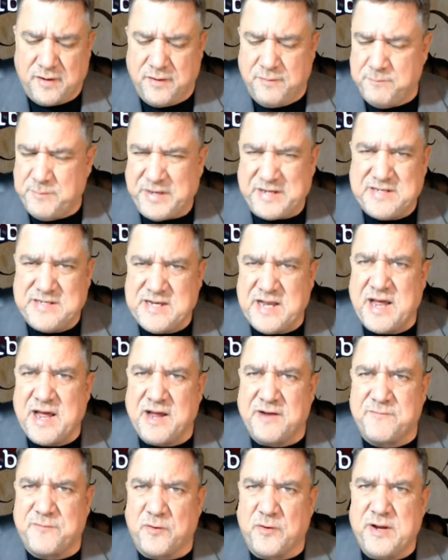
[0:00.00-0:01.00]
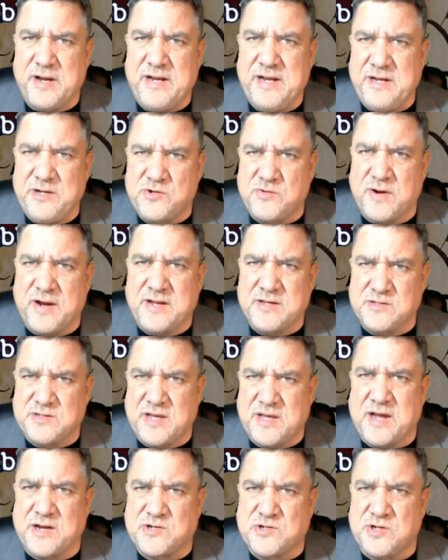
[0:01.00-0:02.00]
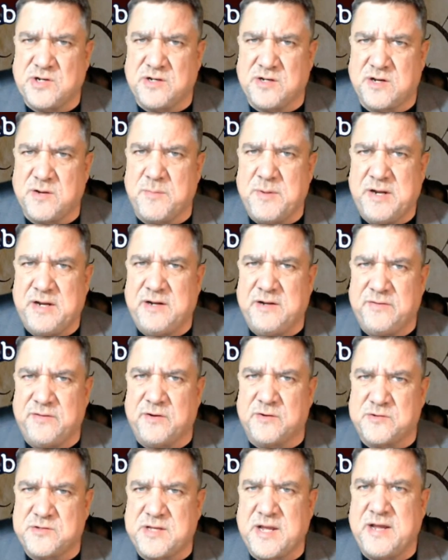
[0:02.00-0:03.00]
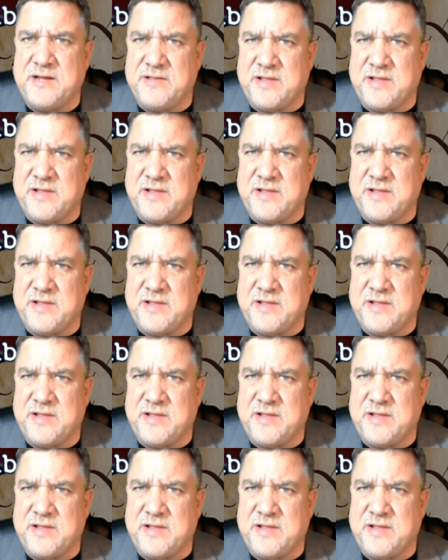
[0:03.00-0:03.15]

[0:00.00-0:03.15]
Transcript: big tech for any transaction committed in their state,